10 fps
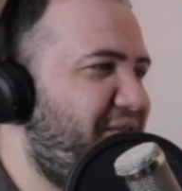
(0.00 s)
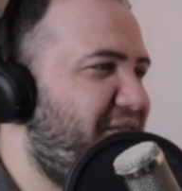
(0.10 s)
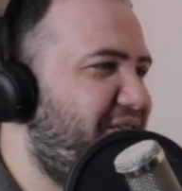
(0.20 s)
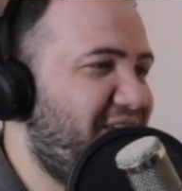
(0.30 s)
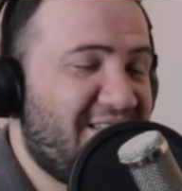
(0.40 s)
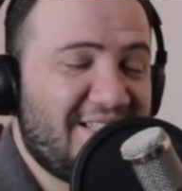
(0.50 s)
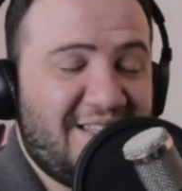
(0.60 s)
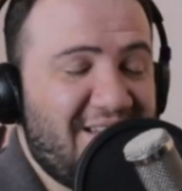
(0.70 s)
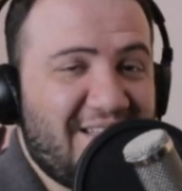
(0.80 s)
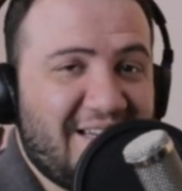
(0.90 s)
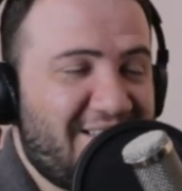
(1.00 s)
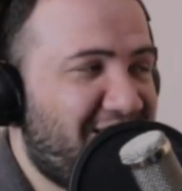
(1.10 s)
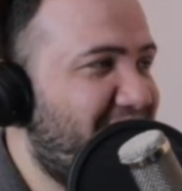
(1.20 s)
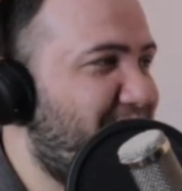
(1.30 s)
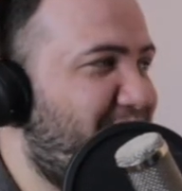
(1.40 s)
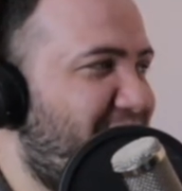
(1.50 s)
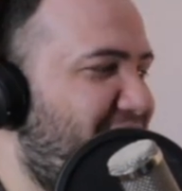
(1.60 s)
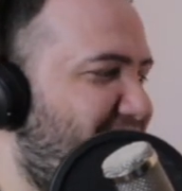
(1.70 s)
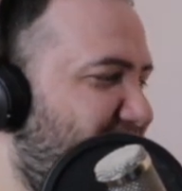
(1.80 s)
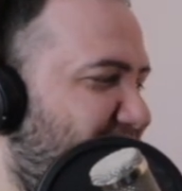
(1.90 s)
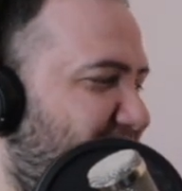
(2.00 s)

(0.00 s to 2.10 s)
because I think that's going to be easier.